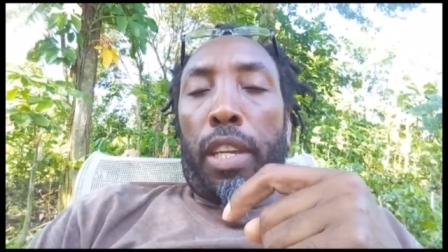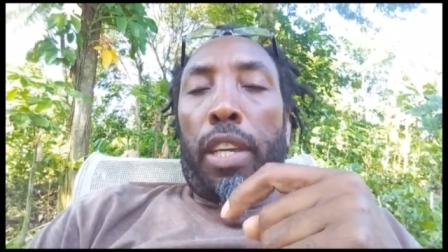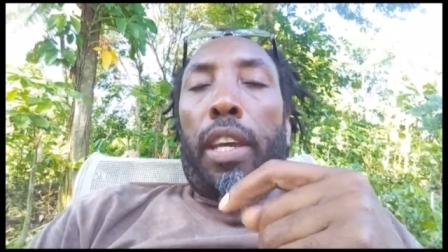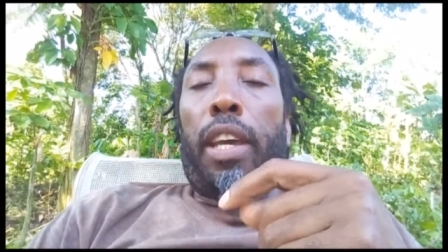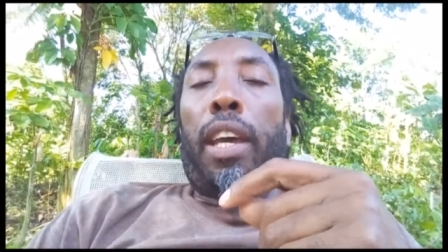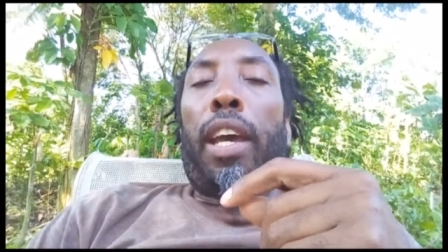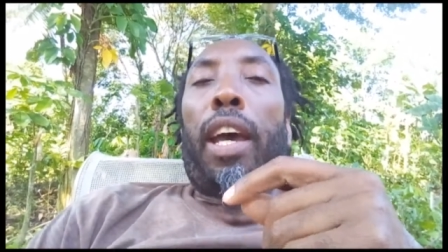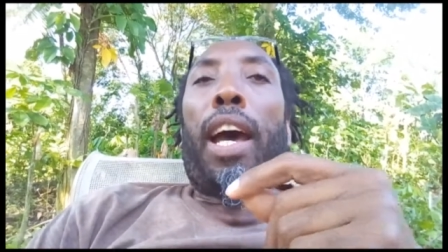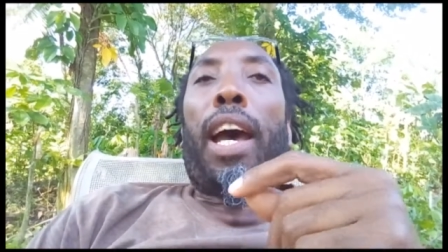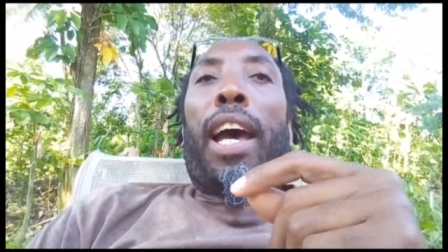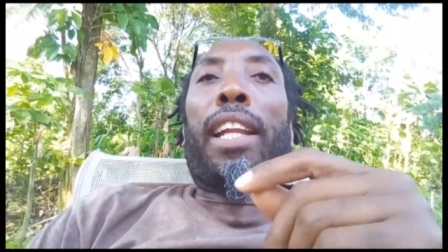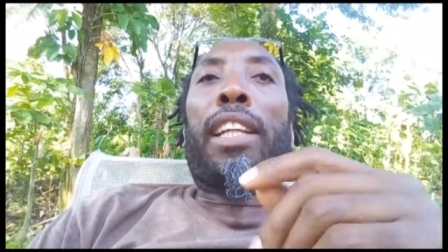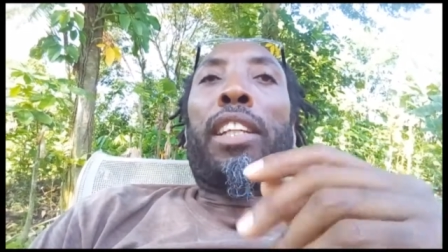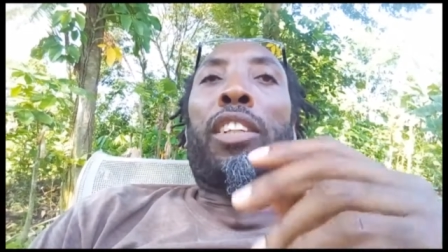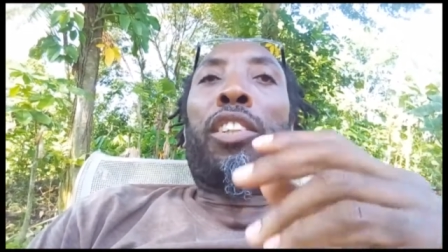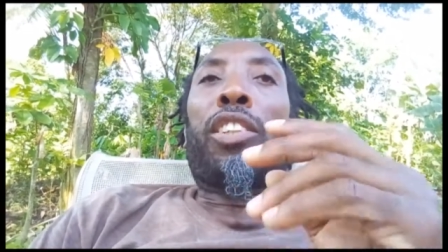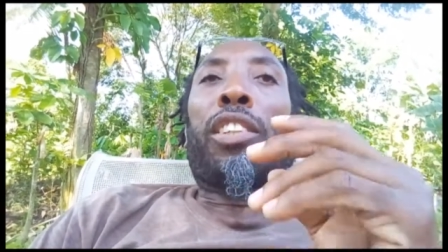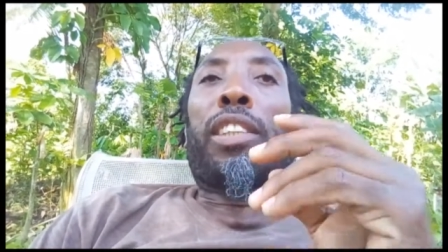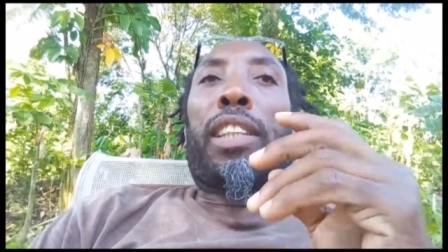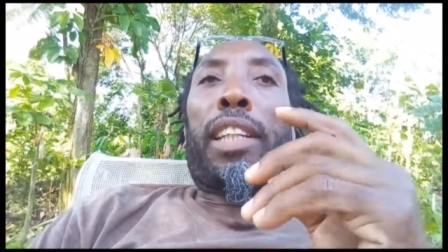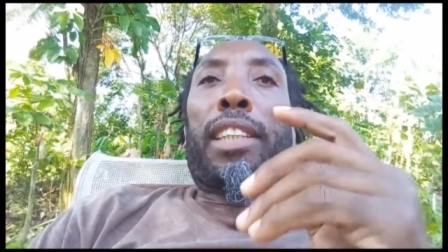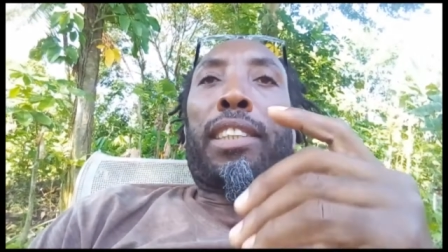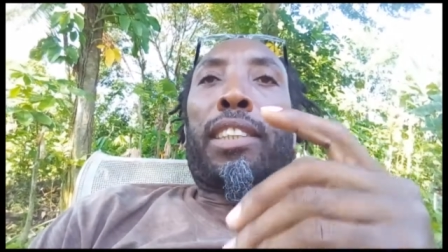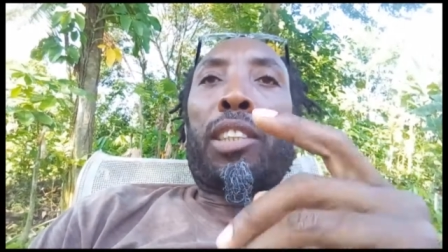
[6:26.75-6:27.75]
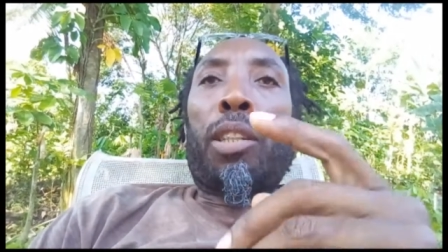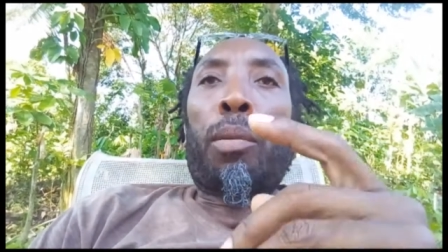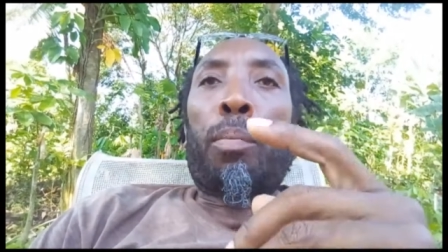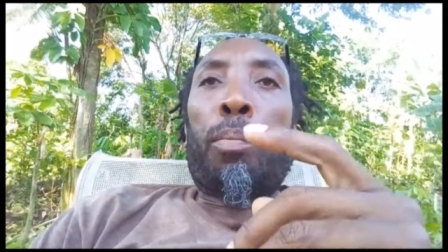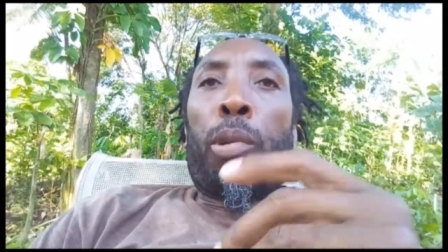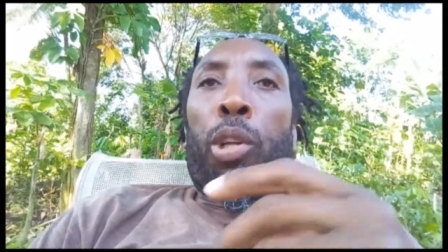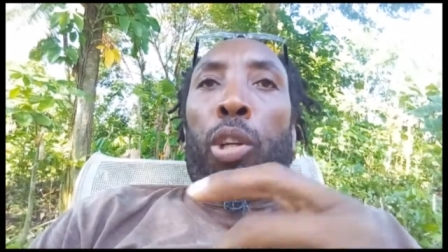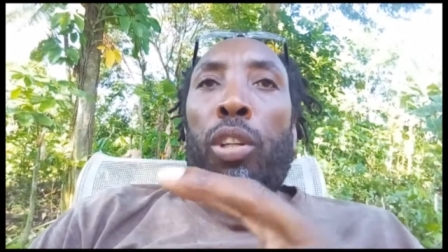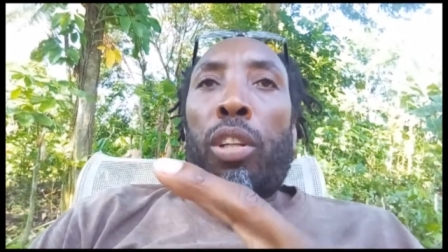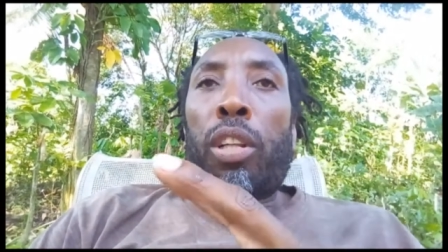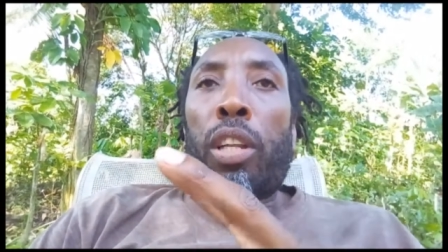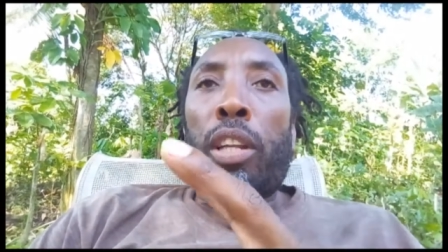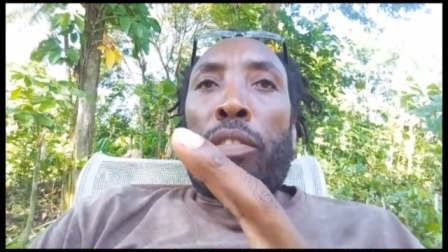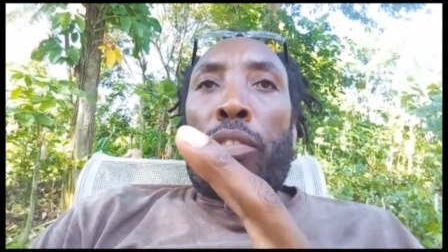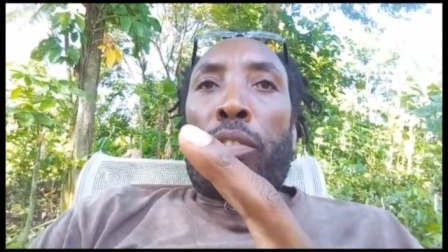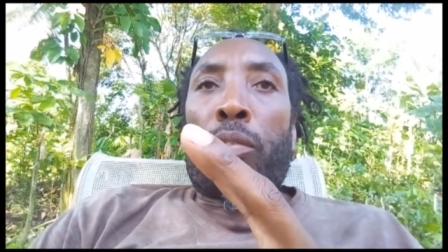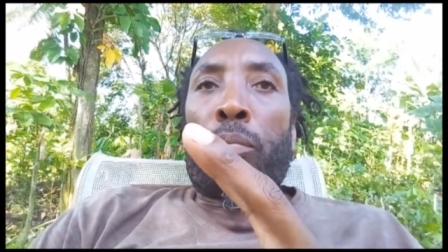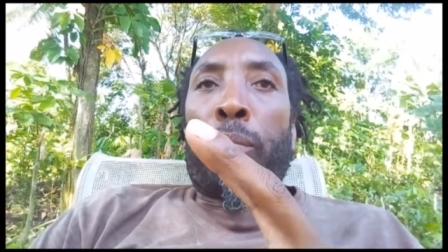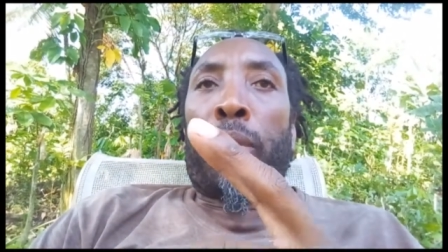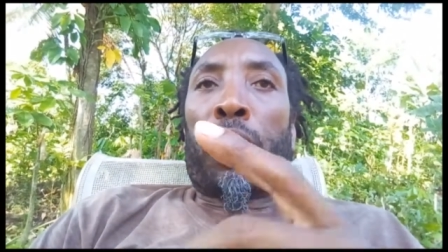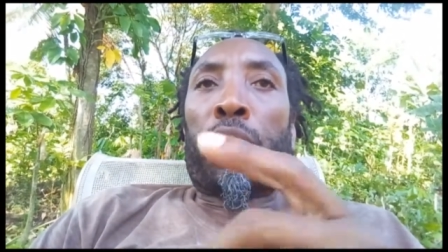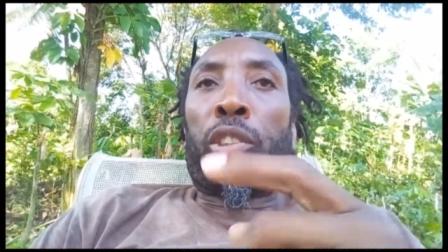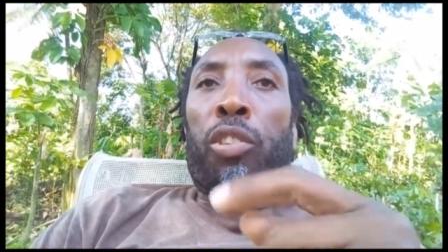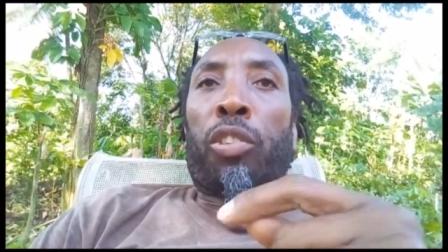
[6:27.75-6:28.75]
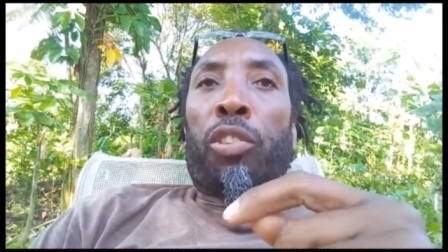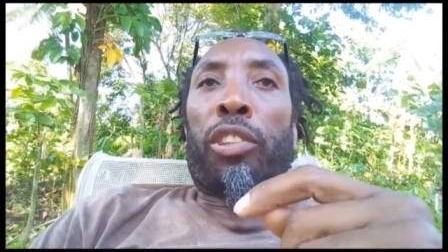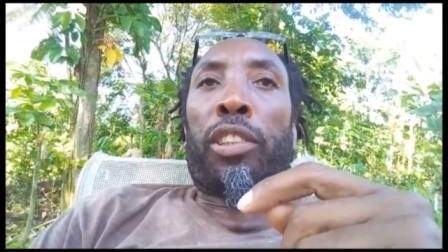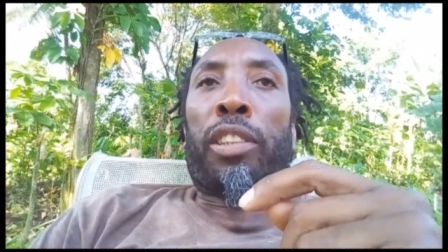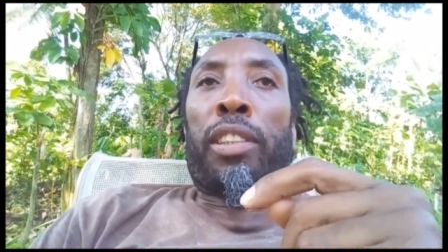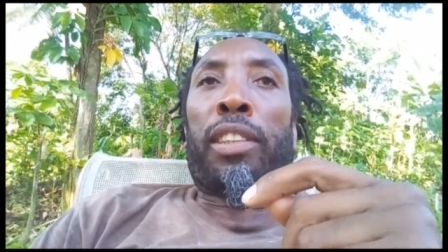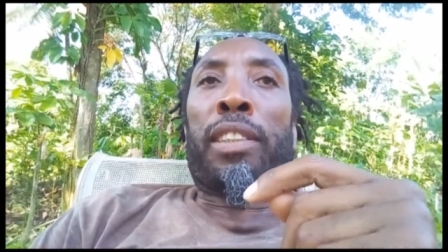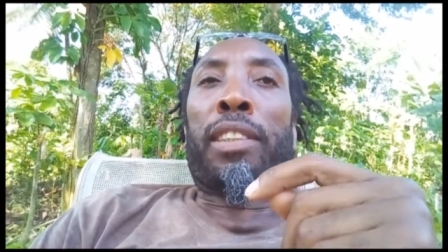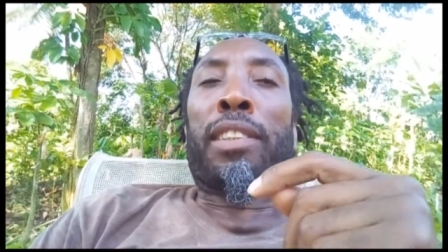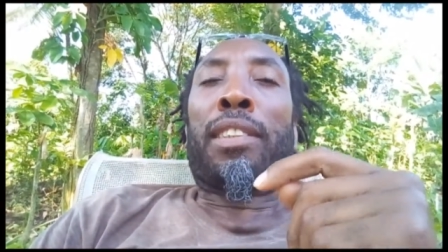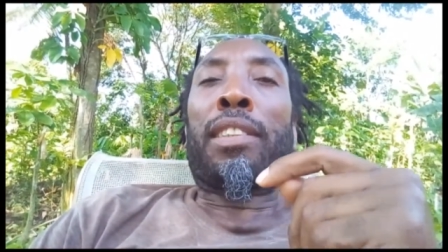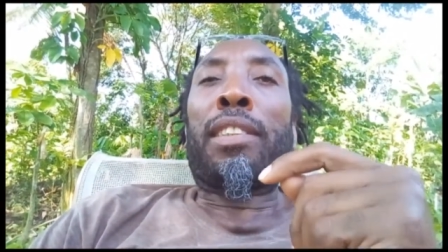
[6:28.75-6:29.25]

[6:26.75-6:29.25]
and you test your blood level make sure it is